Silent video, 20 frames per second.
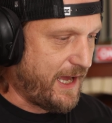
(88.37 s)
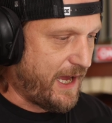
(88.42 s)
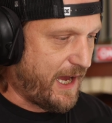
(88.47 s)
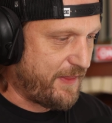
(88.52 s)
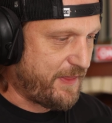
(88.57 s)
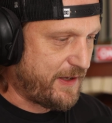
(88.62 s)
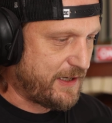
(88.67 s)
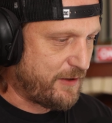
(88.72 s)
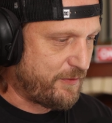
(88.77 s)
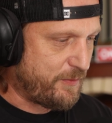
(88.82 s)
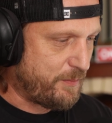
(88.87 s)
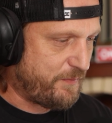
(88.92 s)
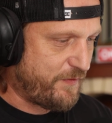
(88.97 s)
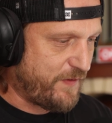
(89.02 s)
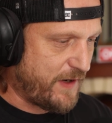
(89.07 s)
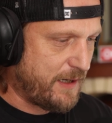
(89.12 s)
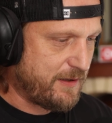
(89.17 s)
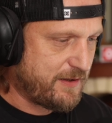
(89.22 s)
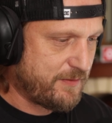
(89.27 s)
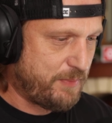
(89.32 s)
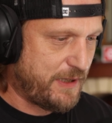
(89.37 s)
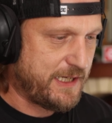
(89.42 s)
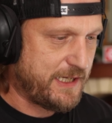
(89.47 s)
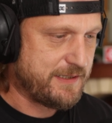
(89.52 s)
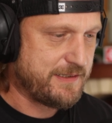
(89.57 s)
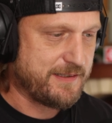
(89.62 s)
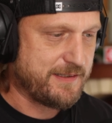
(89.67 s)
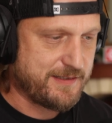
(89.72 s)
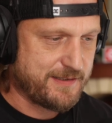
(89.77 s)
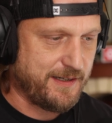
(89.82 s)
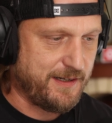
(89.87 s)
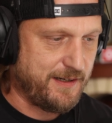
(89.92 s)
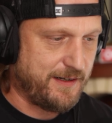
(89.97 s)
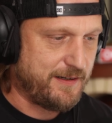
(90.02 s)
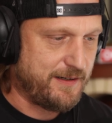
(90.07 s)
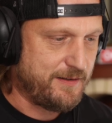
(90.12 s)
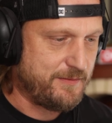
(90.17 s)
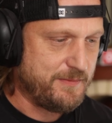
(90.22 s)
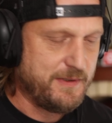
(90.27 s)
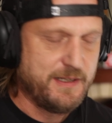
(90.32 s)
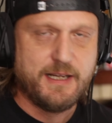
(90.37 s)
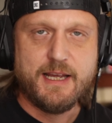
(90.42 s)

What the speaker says: I think the first place to start